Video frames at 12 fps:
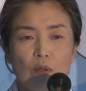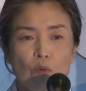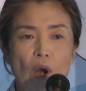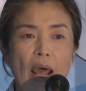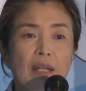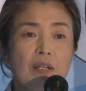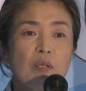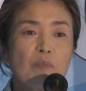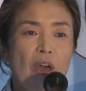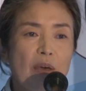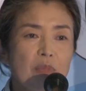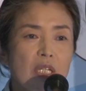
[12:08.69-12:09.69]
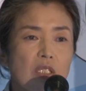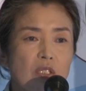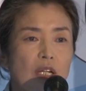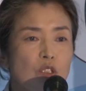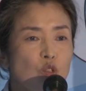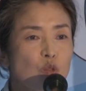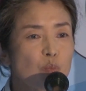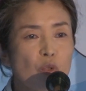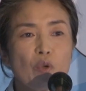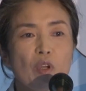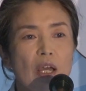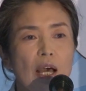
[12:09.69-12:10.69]
Radical feminists are
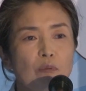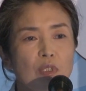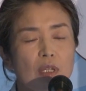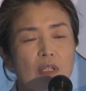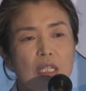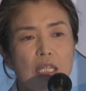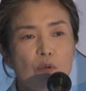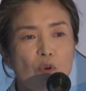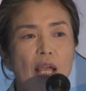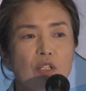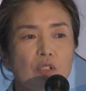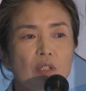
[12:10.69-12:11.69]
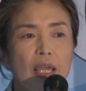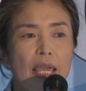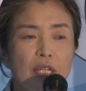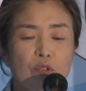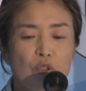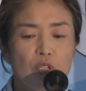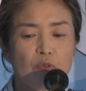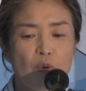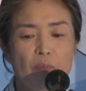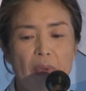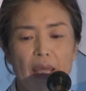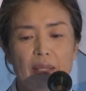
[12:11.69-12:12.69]
spewing up irrational hatred for
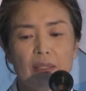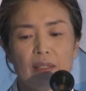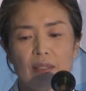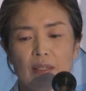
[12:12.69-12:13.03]
men.